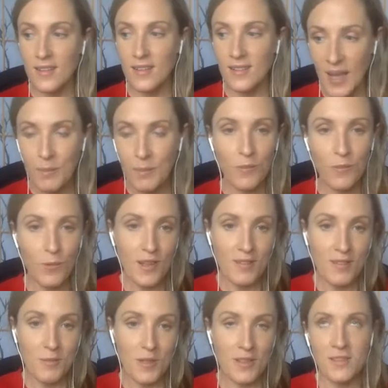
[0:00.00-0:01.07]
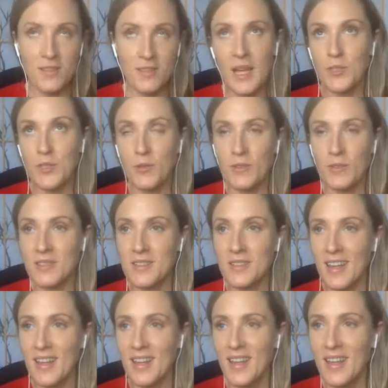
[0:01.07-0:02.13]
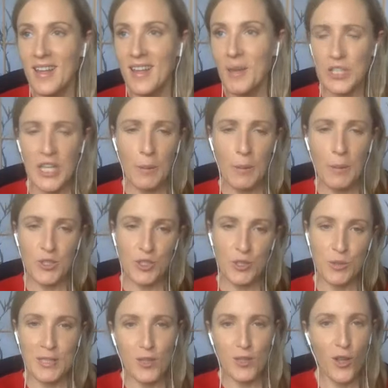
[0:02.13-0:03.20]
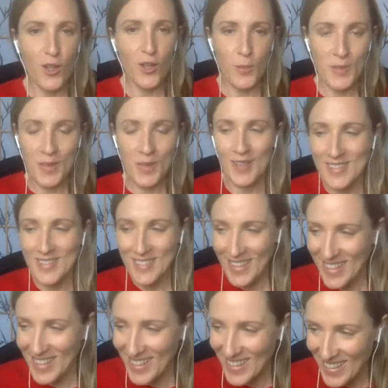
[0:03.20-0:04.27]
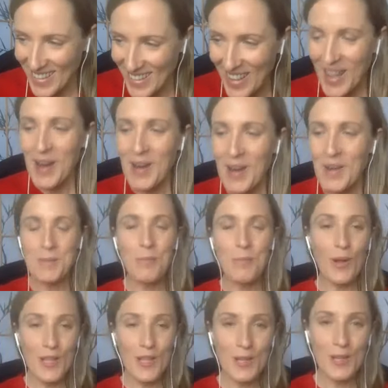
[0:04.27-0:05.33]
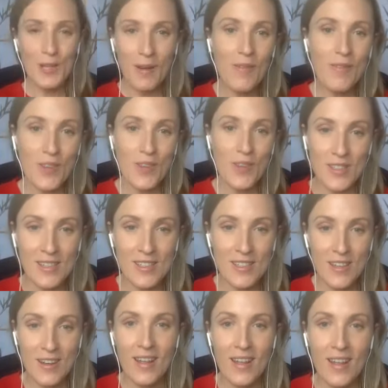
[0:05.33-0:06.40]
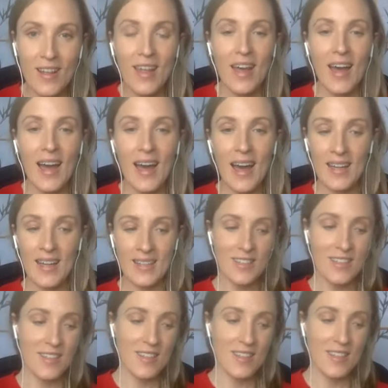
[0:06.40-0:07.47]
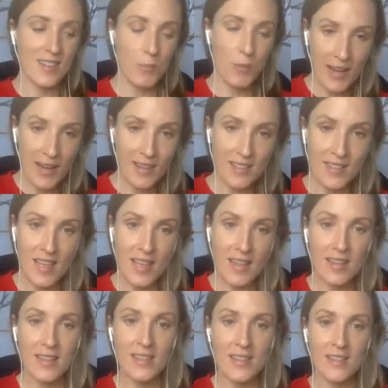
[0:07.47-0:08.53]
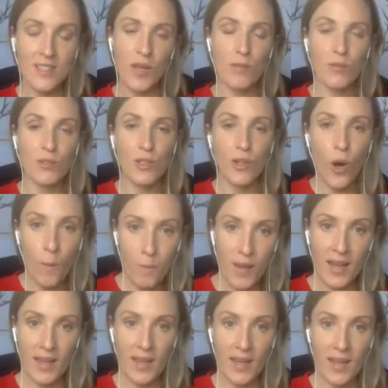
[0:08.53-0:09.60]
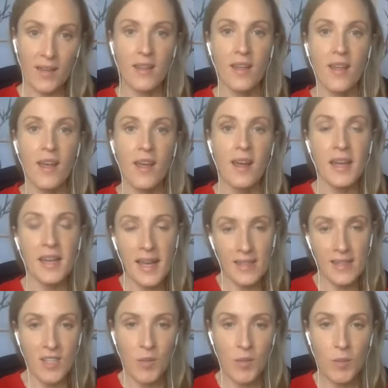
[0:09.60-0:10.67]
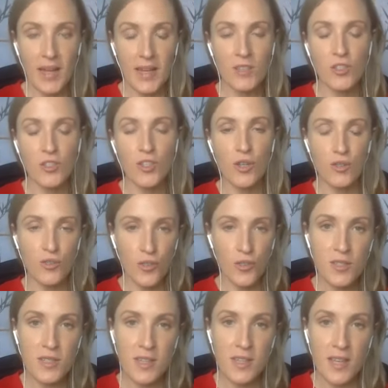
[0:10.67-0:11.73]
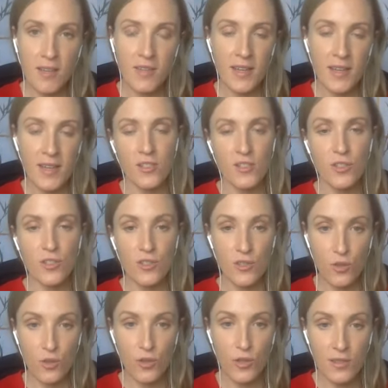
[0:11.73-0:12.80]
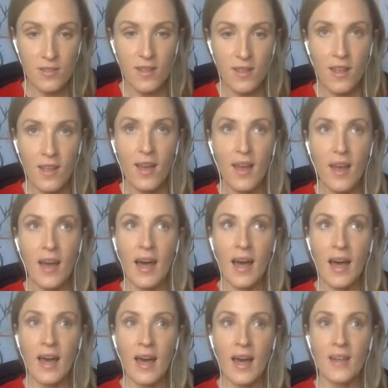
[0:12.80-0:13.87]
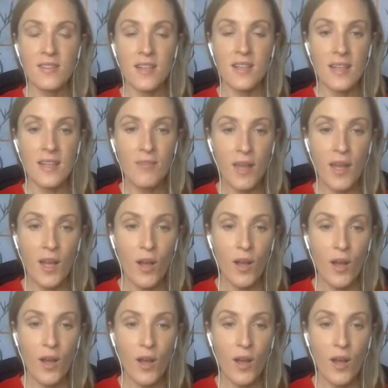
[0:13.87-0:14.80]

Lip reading: tempt you to eat all the biscuits, will pull you out of your center. And the practice then is to be able to come back in, connecting back into your true self, connecting to source, and living